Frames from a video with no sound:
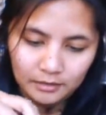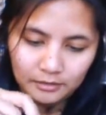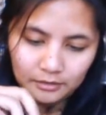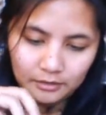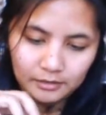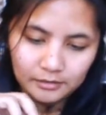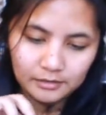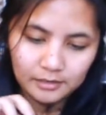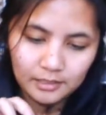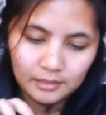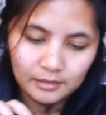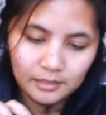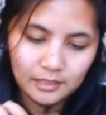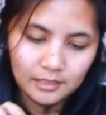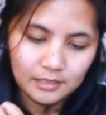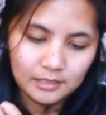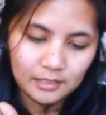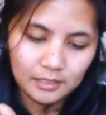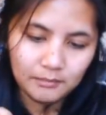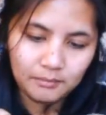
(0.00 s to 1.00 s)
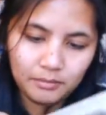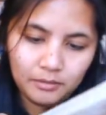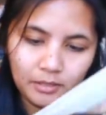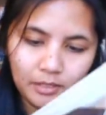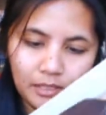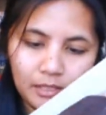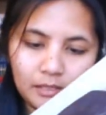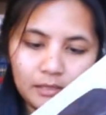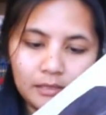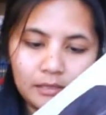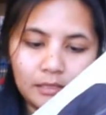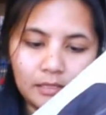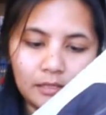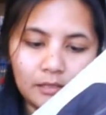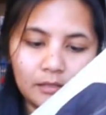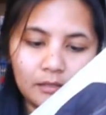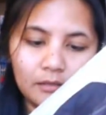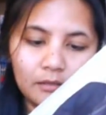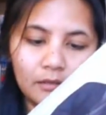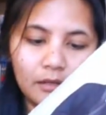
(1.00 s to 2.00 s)
it looks like they did put a
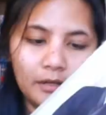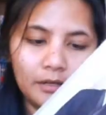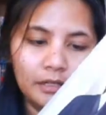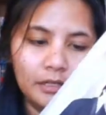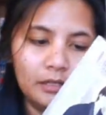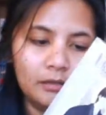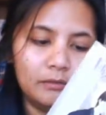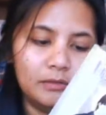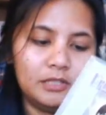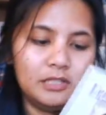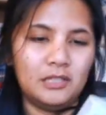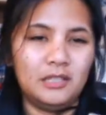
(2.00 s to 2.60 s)
sticker on it,